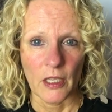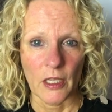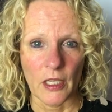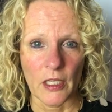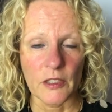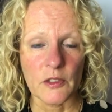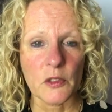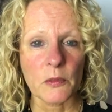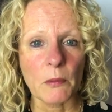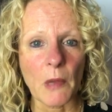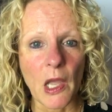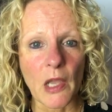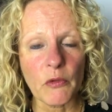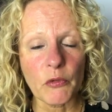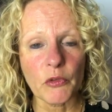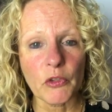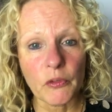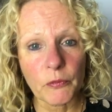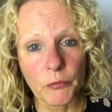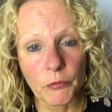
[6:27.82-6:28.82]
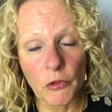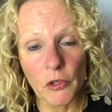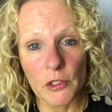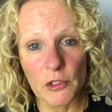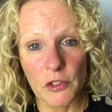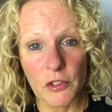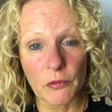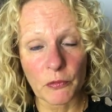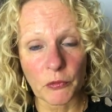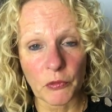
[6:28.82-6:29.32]
It's my
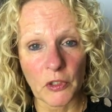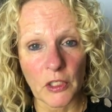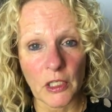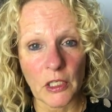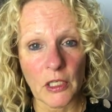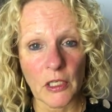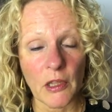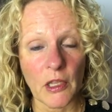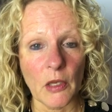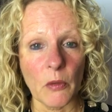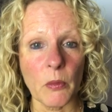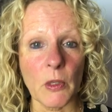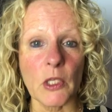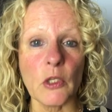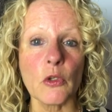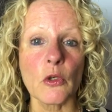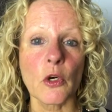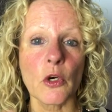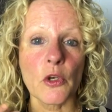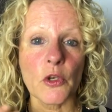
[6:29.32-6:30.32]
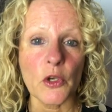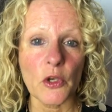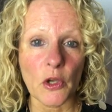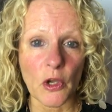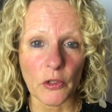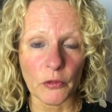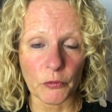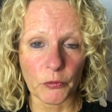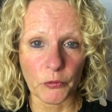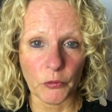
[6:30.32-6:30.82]
philosophy that when you're
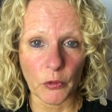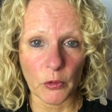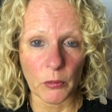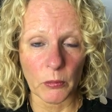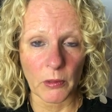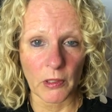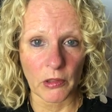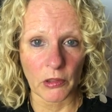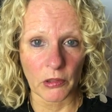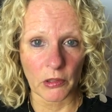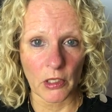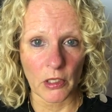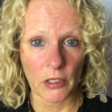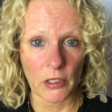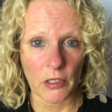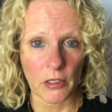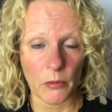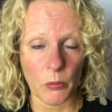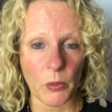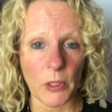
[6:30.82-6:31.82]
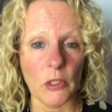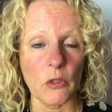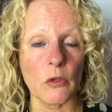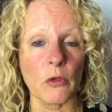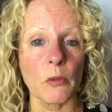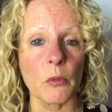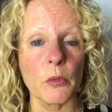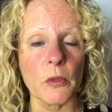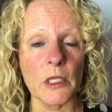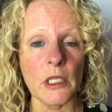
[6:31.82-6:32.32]
not full with, uh, when
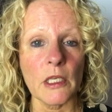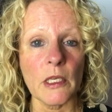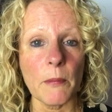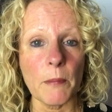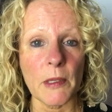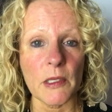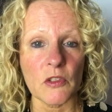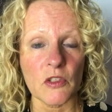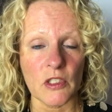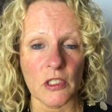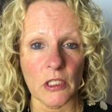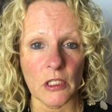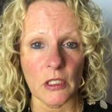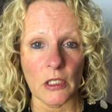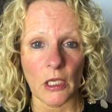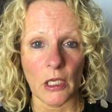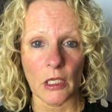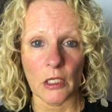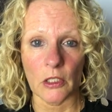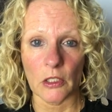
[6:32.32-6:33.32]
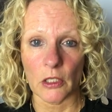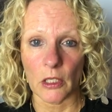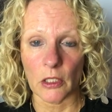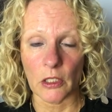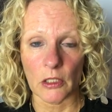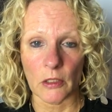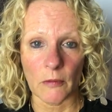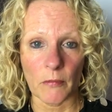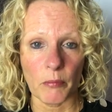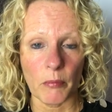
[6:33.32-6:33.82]
you're really busy, and,
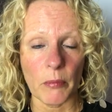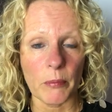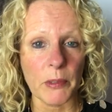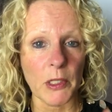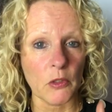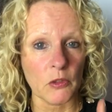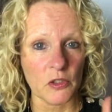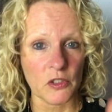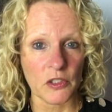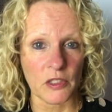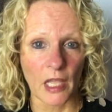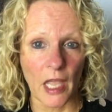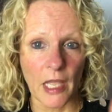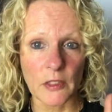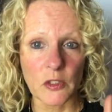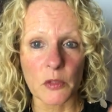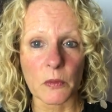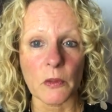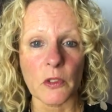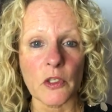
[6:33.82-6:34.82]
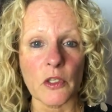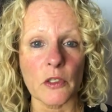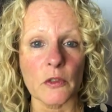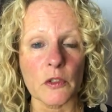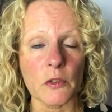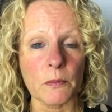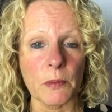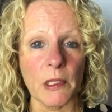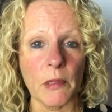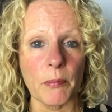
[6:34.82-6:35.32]
and, and because that's where
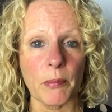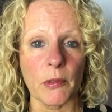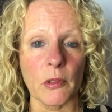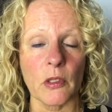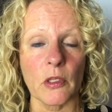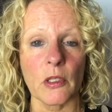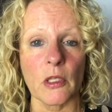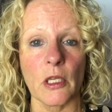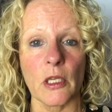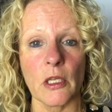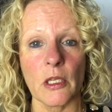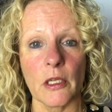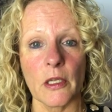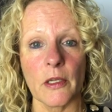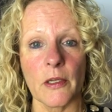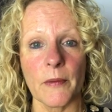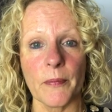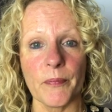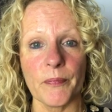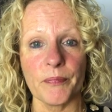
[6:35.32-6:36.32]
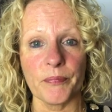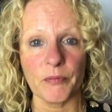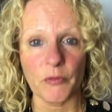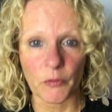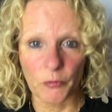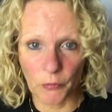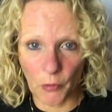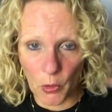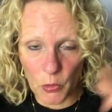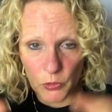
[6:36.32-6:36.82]
those people um,
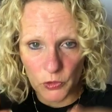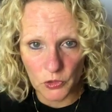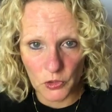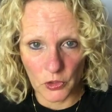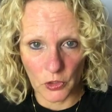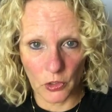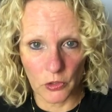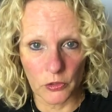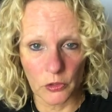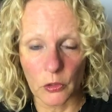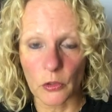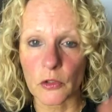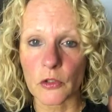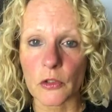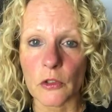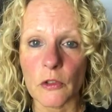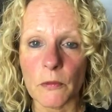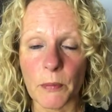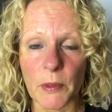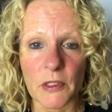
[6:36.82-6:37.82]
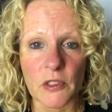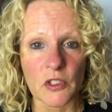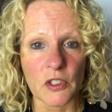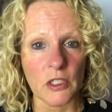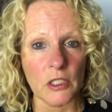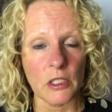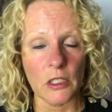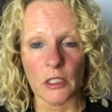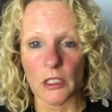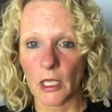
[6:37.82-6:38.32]
focus on, you're too
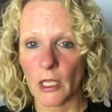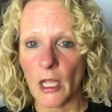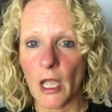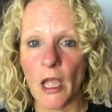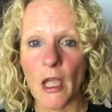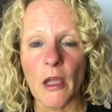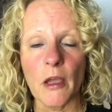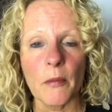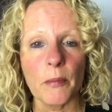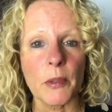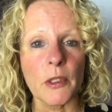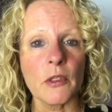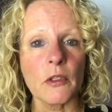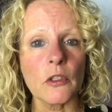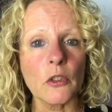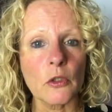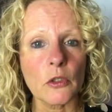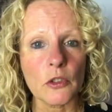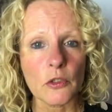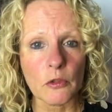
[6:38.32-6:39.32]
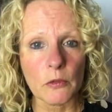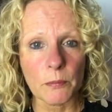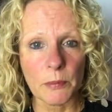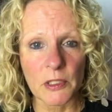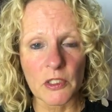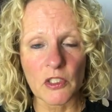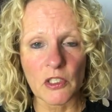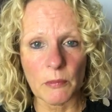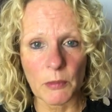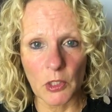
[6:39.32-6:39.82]
busy, but you're too
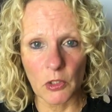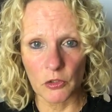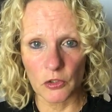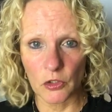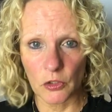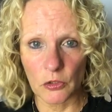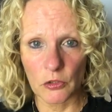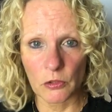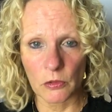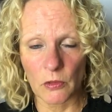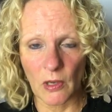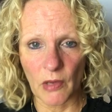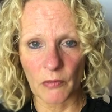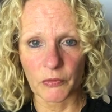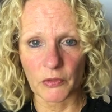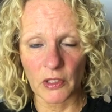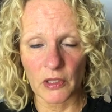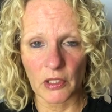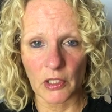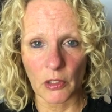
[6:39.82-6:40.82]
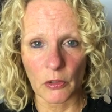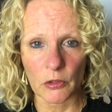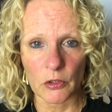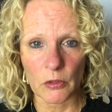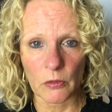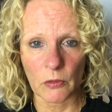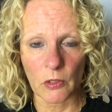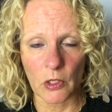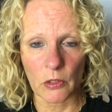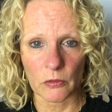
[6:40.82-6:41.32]
busy because you do everything on
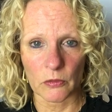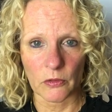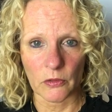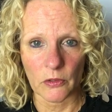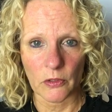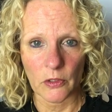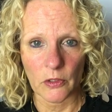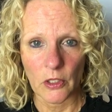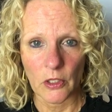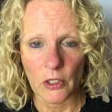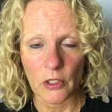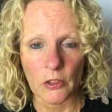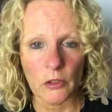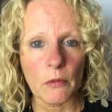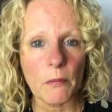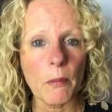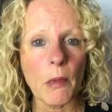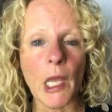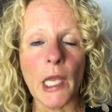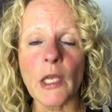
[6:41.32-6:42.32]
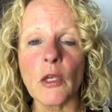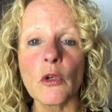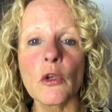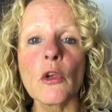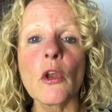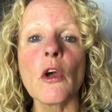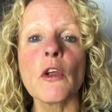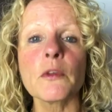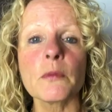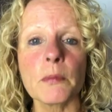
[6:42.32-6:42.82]
your own. You might
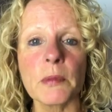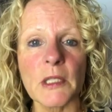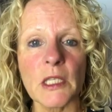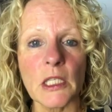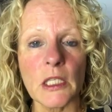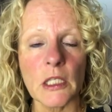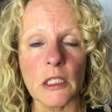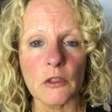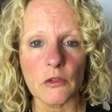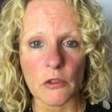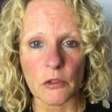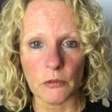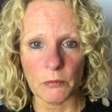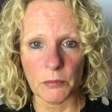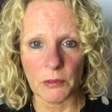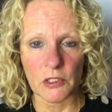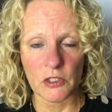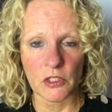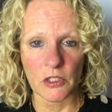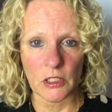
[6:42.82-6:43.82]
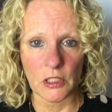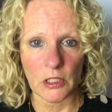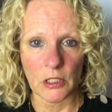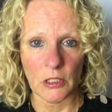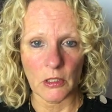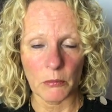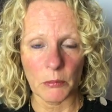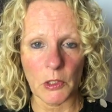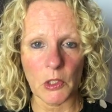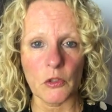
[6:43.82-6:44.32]
not be too
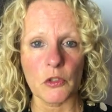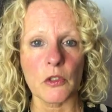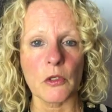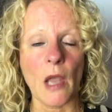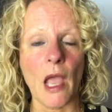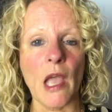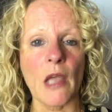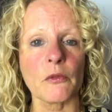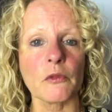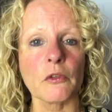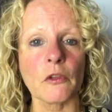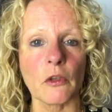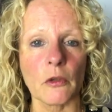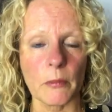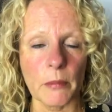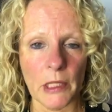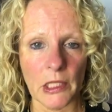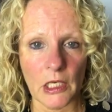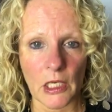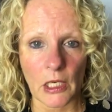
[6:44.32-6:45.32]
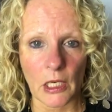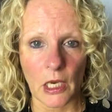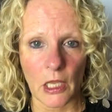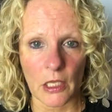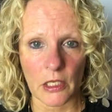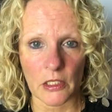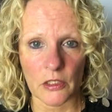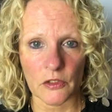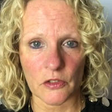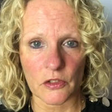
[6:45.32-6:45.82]
busy because you have so many
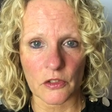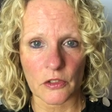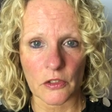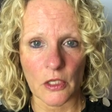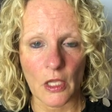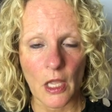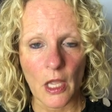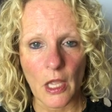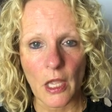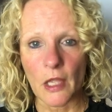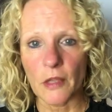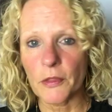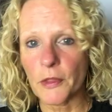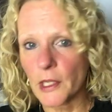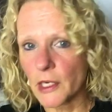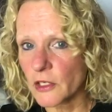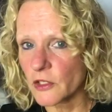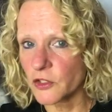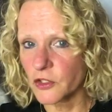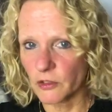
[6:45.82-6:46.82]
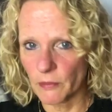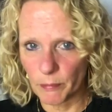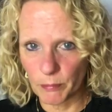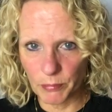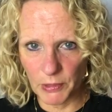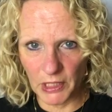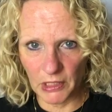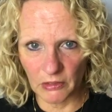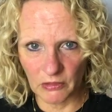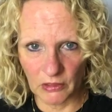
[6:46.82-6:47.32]
clients. And there's a
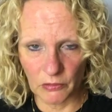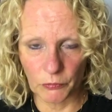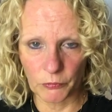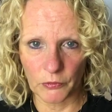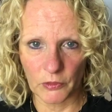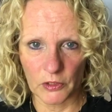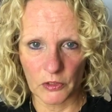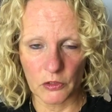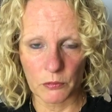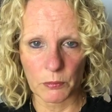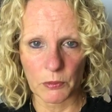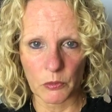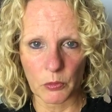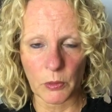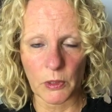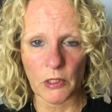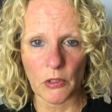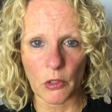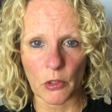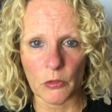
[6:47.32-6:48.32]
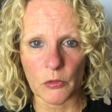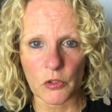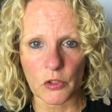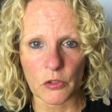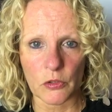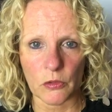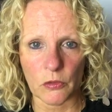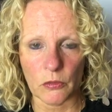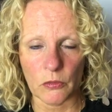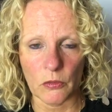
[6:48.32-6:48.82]
big difference between those
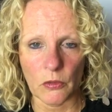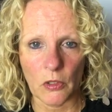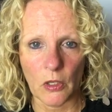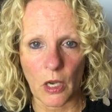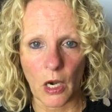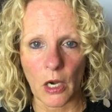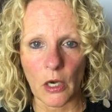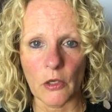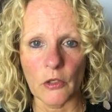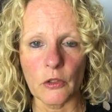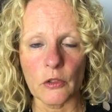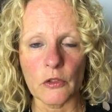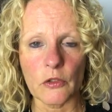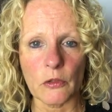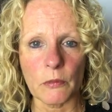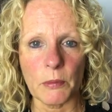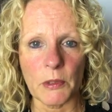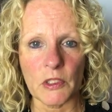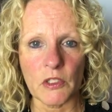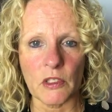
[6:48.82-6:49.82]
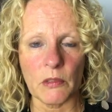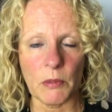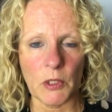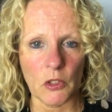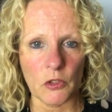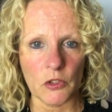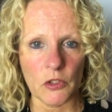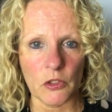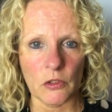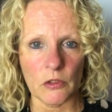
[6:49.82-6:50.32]
two. Are you too busy
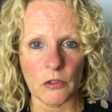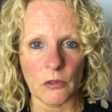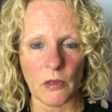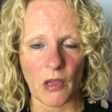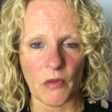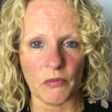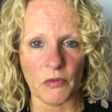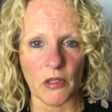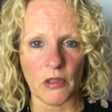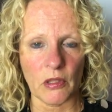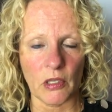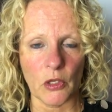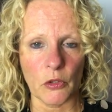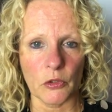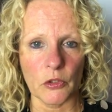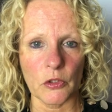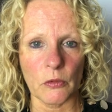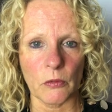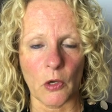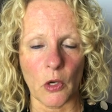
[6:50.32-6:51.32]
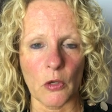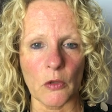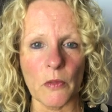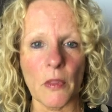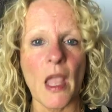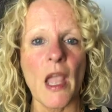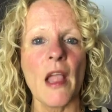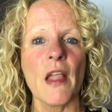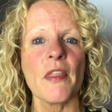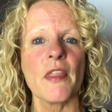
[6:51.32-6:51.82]
because you do everything on your
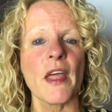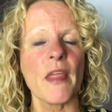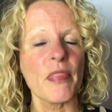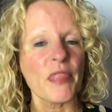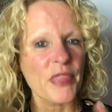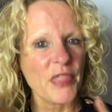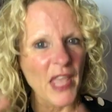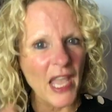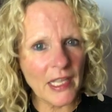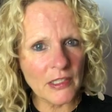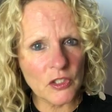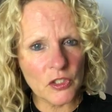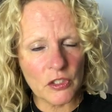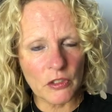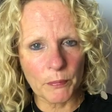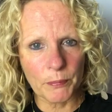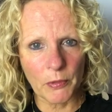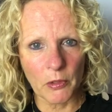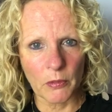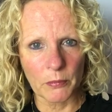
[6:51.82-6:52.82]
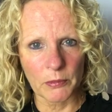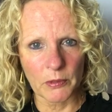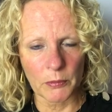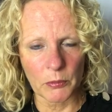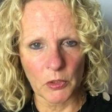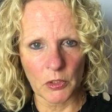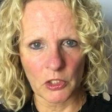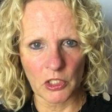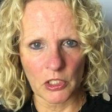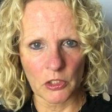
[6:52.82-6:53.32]
own? Then that's a problem
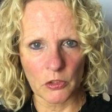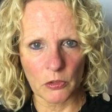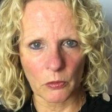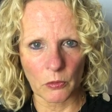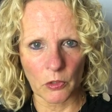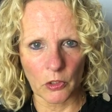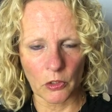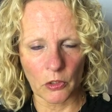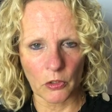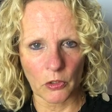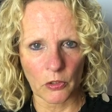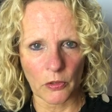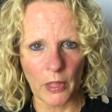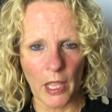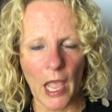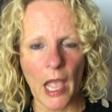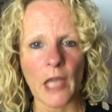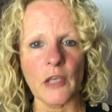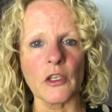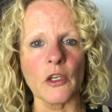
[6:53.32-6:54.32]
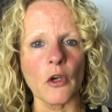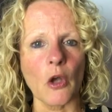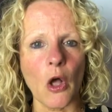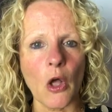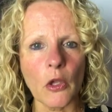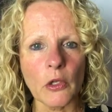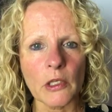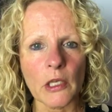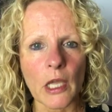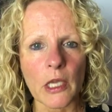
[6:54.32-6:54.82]
you need to work on. And an
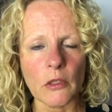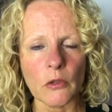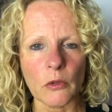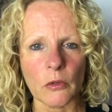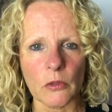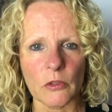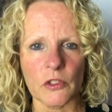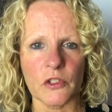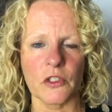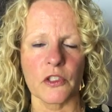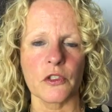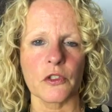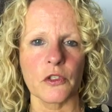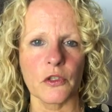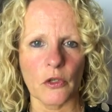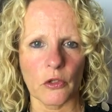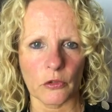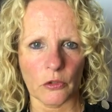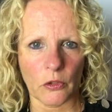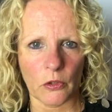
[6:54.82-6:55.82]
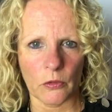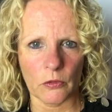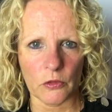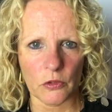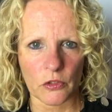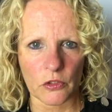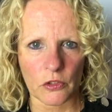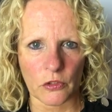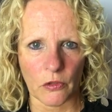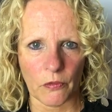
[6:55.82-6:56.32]
online course is not going
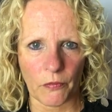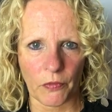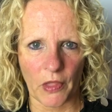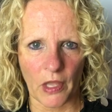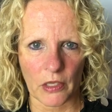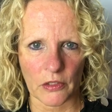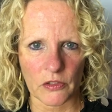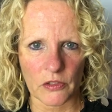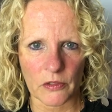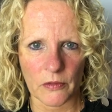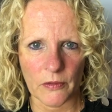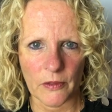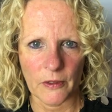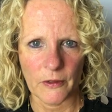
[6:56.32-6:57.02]
to solve that,